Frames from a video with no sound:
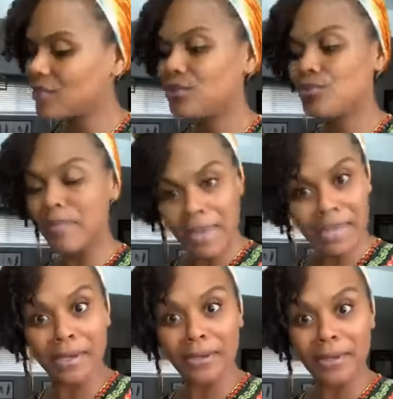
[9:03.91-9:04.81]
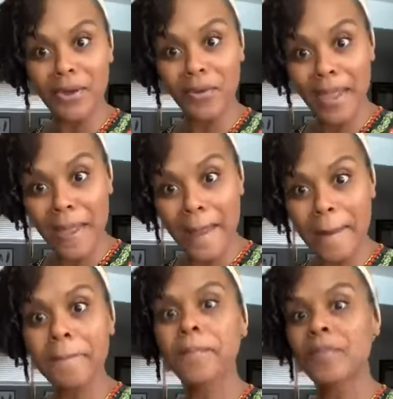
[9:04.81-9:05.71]
to do better.
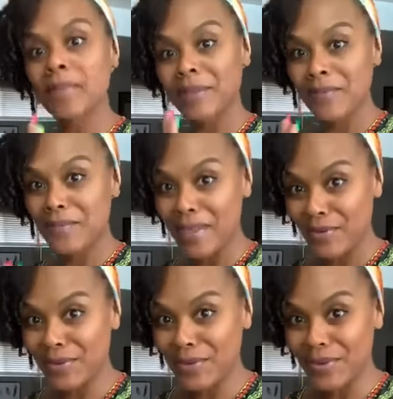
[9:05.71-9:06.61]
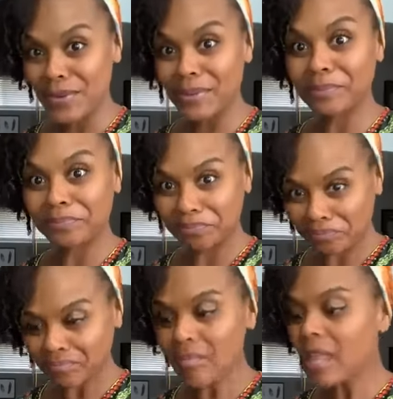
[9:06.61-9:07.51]
Okay? Very good.
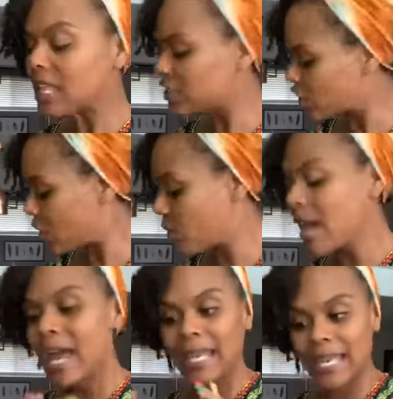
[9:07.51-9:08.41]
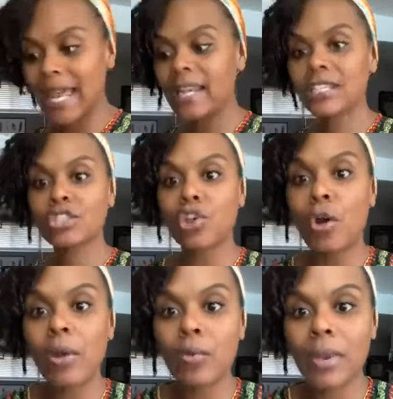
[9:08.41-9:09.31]
So, let us
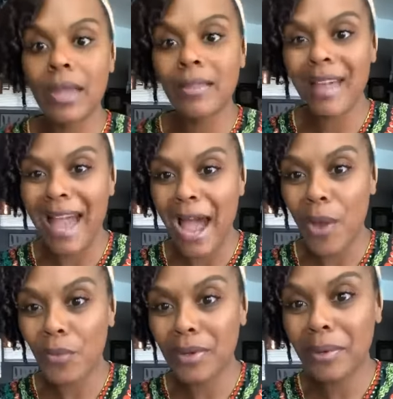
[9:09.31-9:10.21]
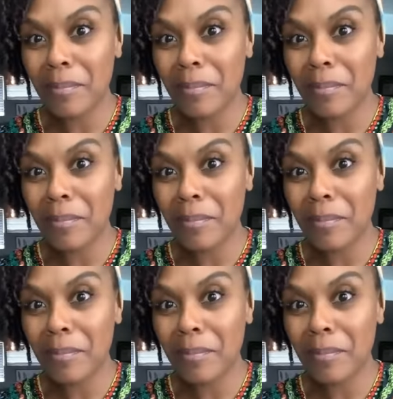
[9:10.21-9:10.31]
start with our